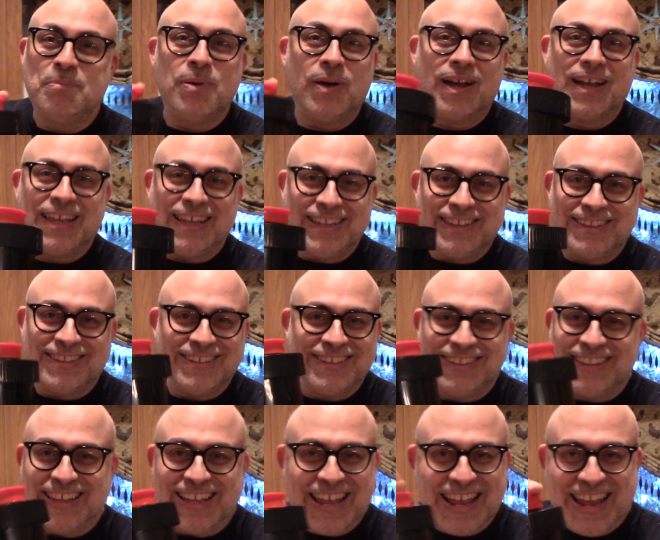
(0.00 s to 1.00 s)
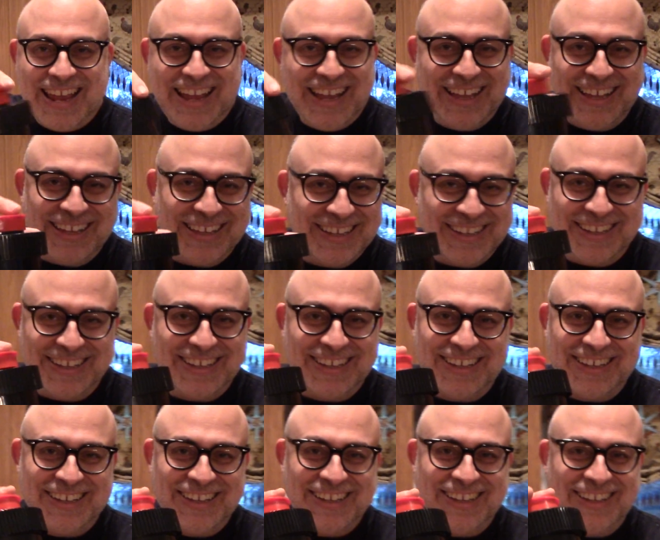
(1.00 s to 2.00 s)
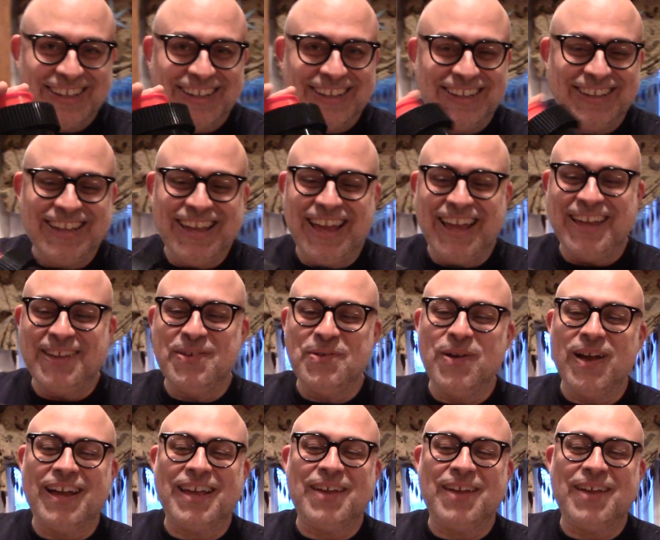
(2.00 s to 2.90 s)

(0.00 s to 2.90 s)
bucket thing. container. Yeah, you,